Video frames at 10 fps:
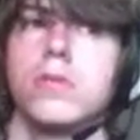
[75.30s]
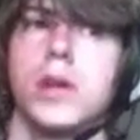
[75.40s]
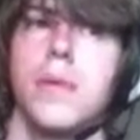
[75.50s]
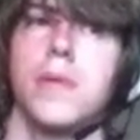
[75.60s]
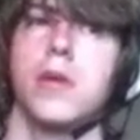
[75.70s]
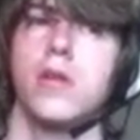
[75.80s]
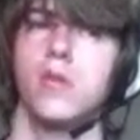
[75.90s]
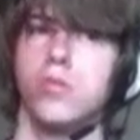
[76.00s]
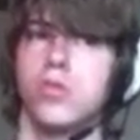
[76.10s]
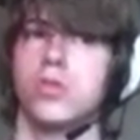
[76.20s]
that bit of
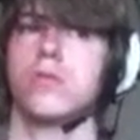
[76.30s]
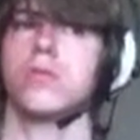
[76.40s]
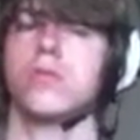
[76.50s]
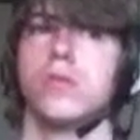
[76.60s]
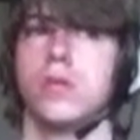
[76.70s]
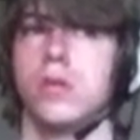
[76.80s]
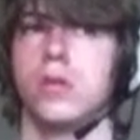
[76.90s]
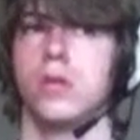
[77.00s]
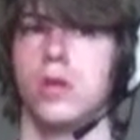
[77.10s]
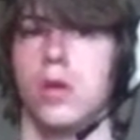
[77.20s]
news.
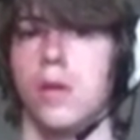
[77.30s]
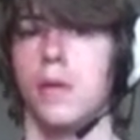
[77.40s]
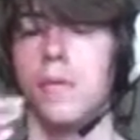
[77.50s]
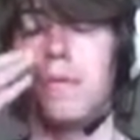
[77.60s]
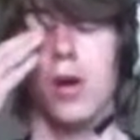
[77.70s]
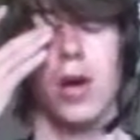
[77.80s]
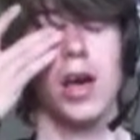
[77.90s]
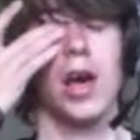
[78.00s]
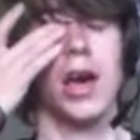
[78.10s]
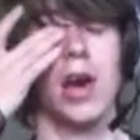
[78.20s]

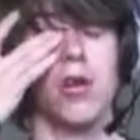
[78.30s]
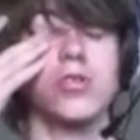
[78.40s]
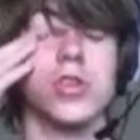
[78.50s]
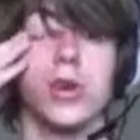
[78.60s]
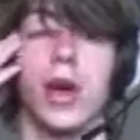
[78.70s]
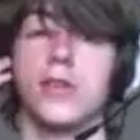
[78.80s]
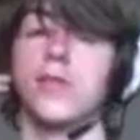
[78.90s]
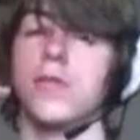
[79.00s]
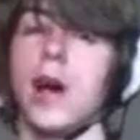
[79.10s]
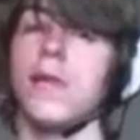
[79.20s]
But also guys,
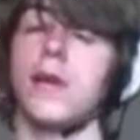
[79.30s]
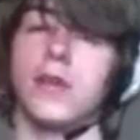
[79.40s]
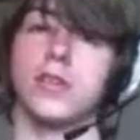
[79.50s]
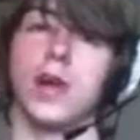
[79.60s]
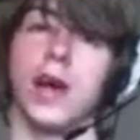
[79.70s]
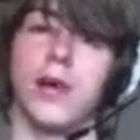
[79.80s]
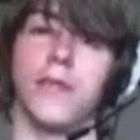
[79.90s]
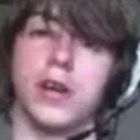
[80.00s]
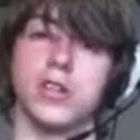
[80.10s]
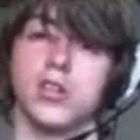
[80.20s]
I've
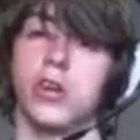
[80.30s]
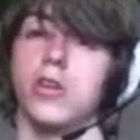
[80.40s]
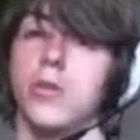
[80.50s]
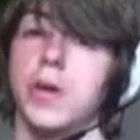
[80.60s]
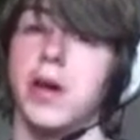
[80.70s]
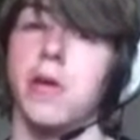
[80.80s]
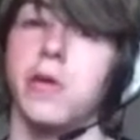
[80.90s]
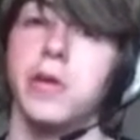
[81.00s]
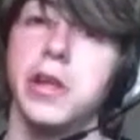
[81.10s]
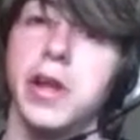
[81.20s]
actually started doing
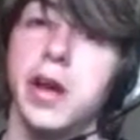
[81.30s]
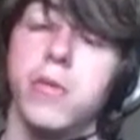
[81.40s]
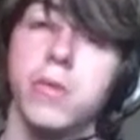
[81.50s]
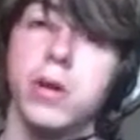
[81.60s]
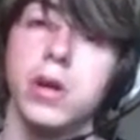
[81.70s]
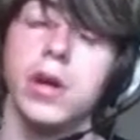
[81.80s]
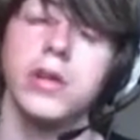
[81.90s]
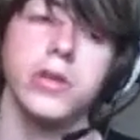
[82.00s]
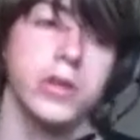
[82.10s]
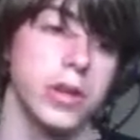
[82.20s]
karaoke now,
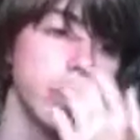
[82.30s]
and